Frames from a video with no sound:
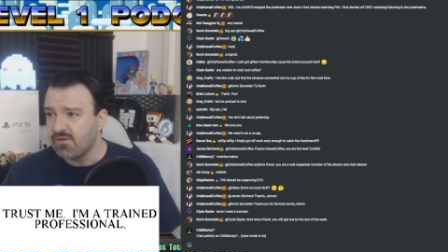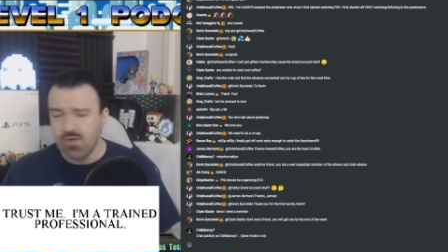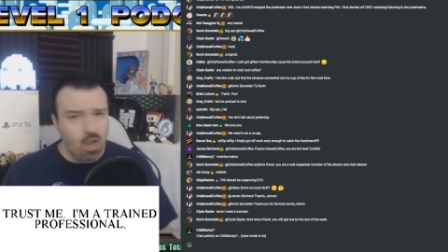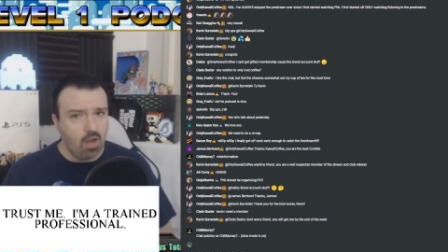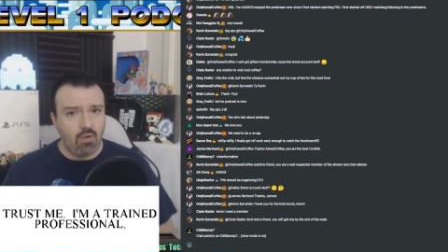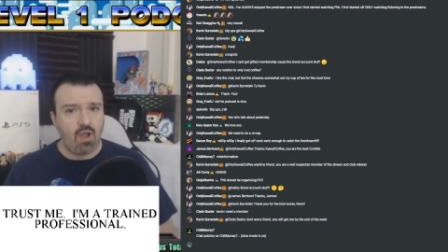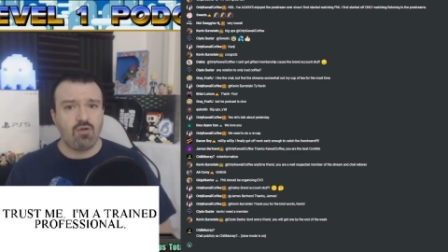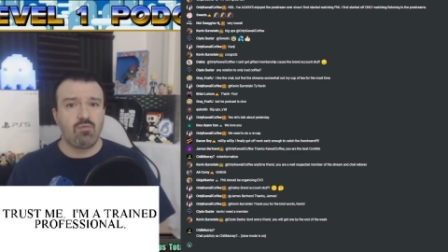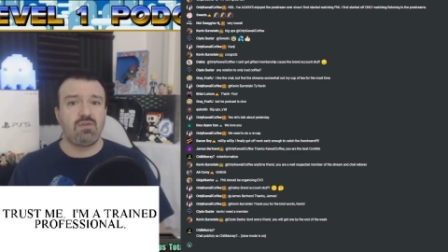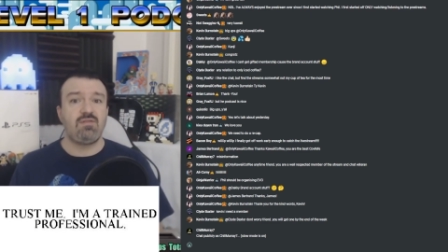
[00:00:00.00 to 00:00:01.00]
No,
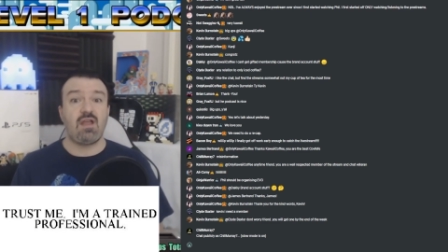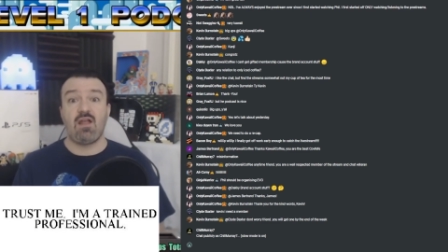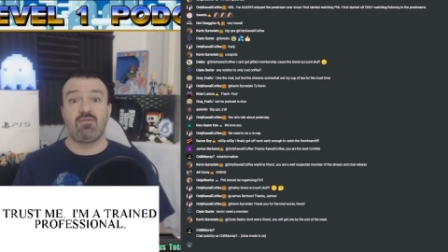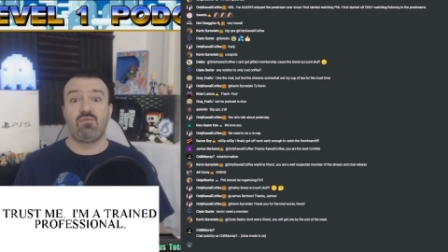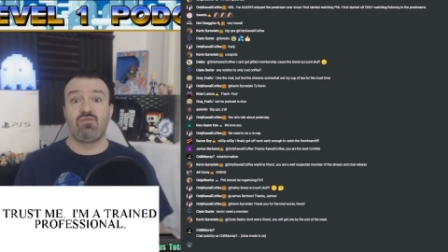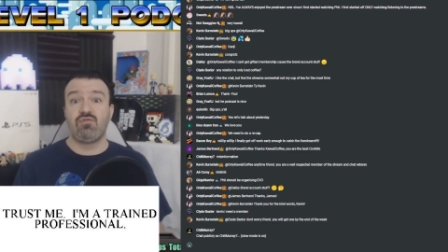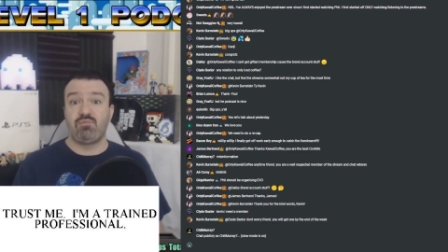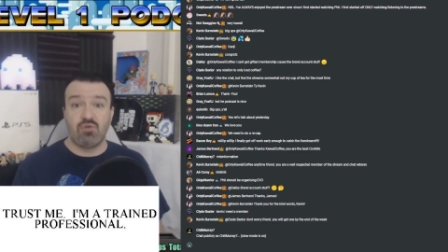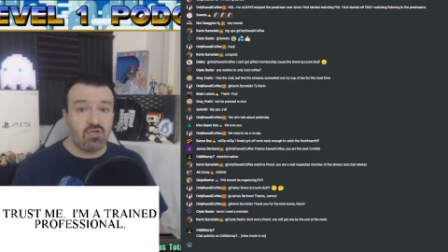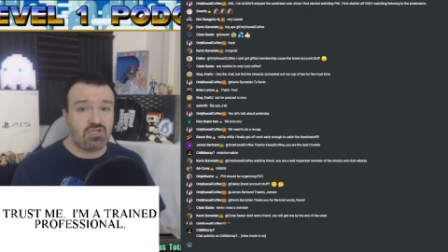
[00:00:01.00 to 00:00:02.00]
I don't believe that everyone
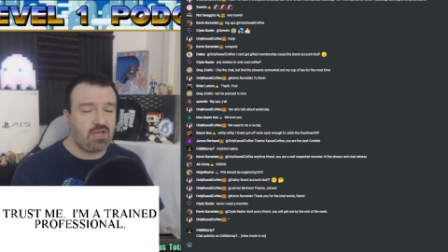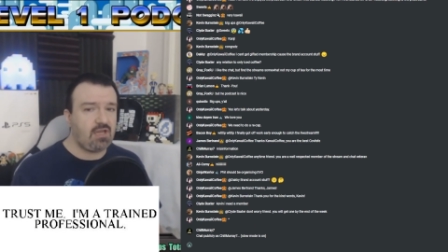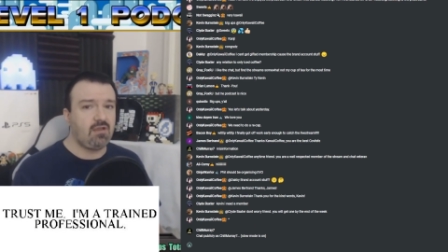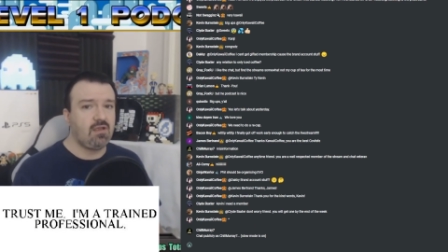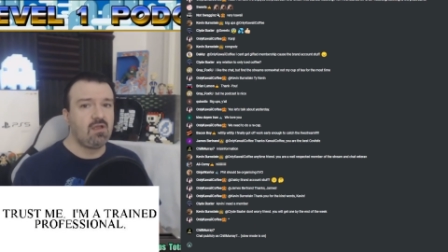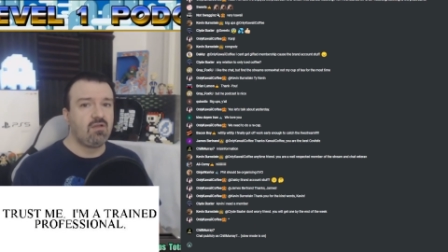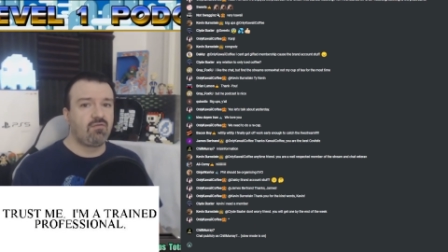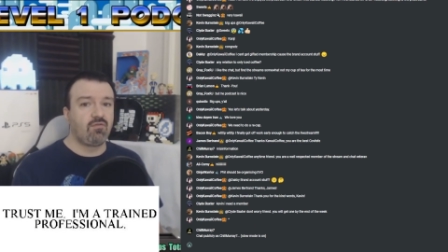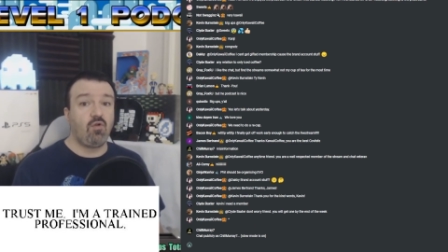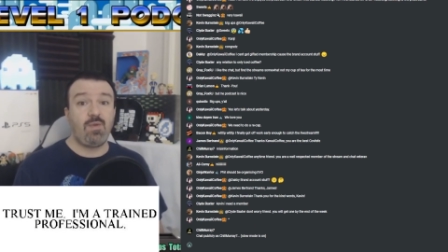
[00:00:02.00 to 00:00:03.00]
who's pushing
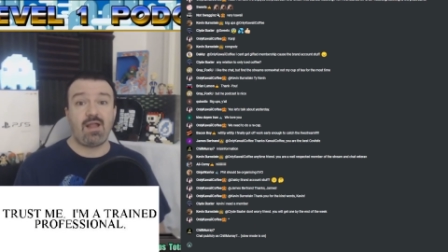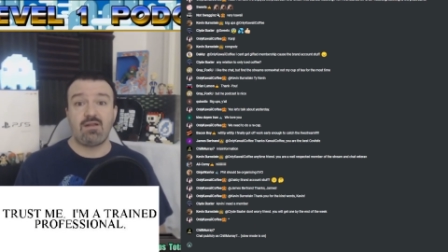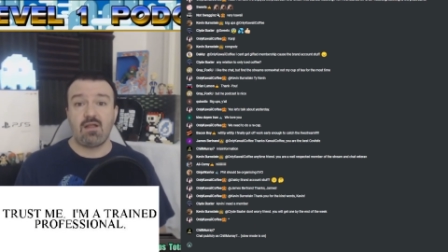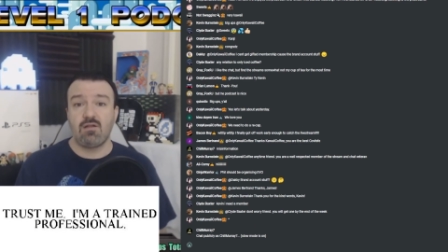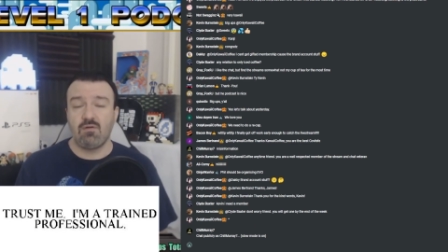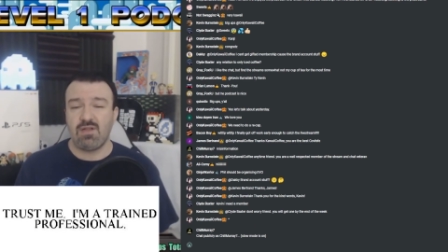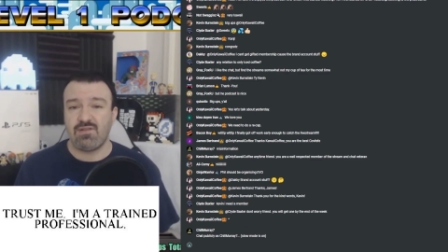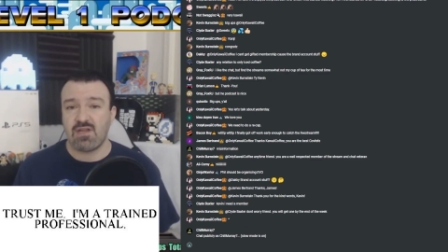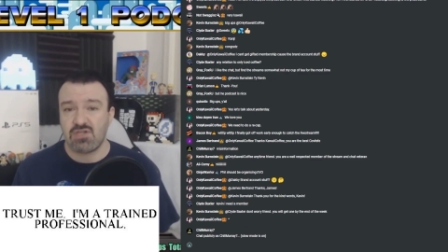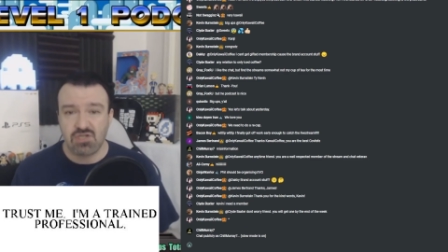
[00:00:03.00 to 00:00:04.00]
for rollback netcode
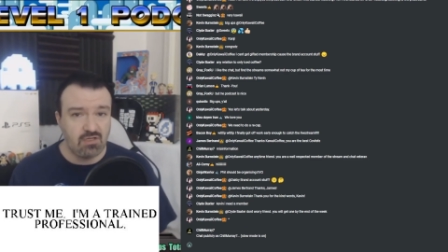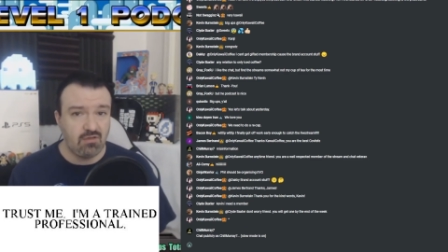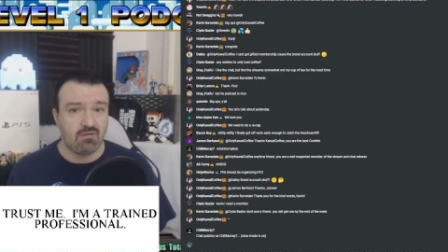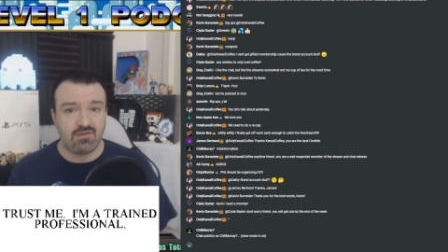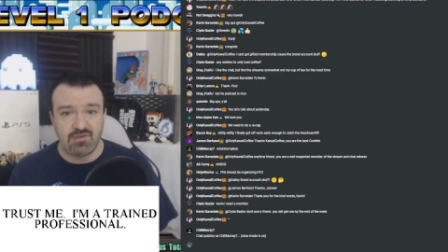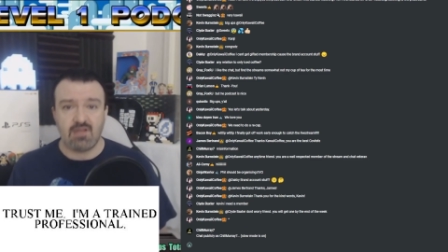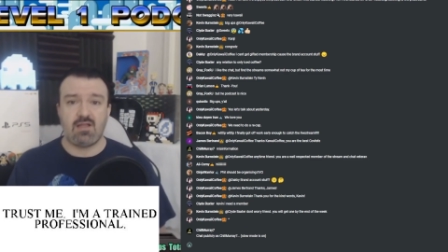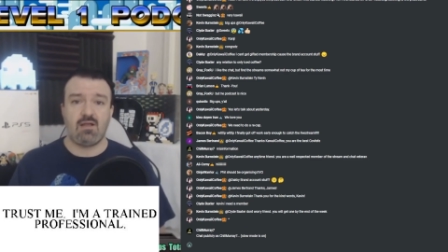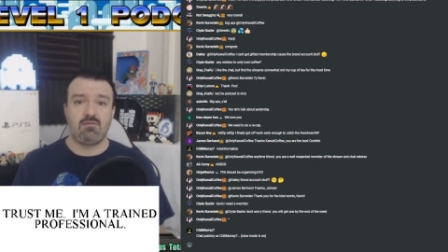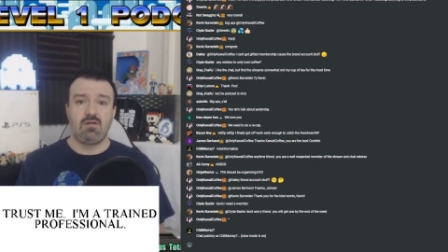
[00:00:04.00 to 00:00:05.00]
is a shill or a
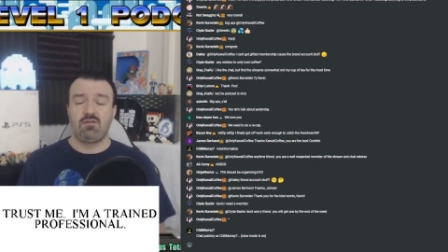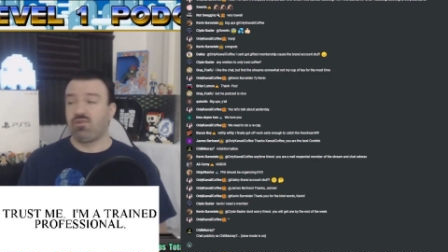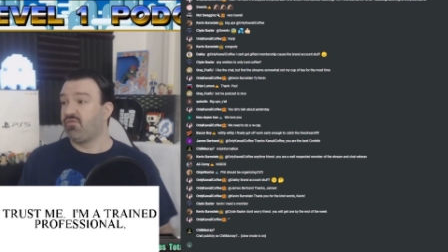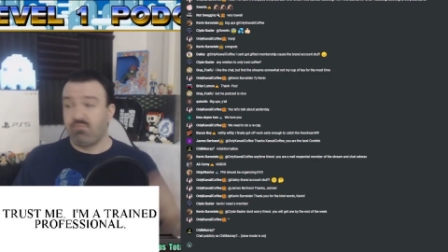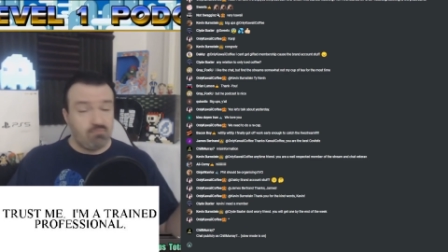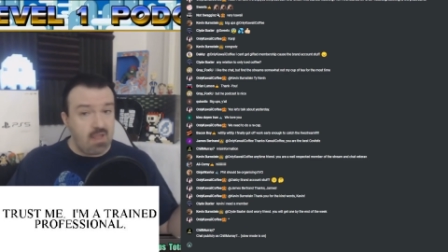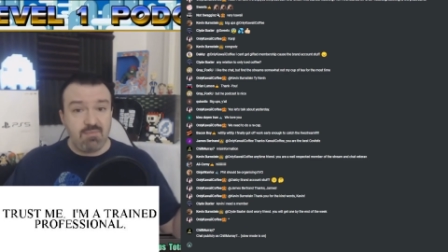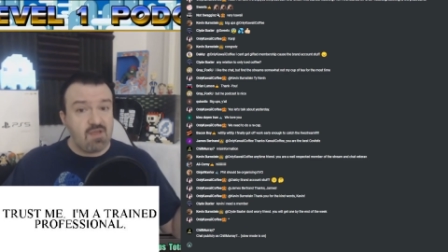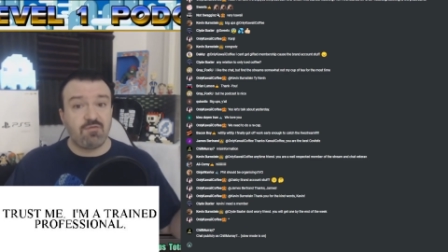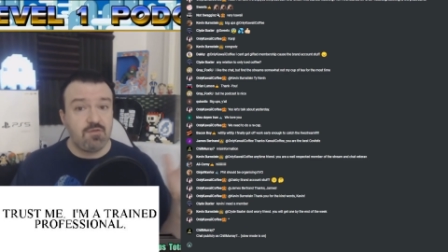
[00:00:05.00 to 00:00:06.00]
sellout. There
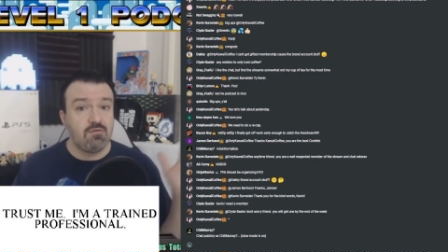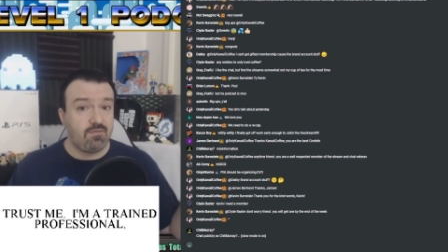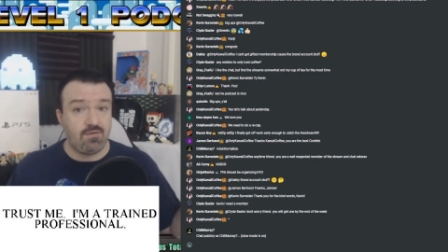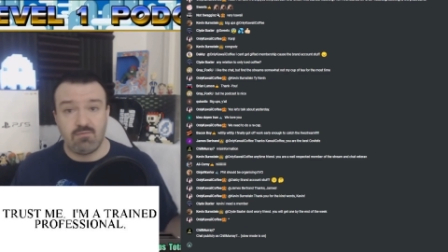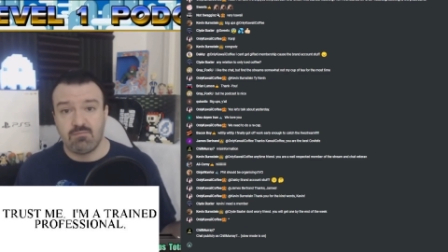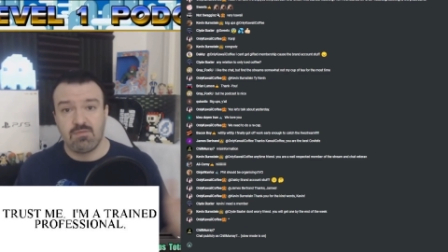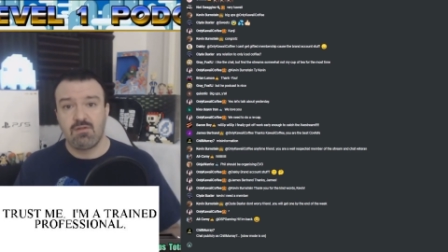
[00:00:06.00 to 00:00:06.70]
may be a few of them,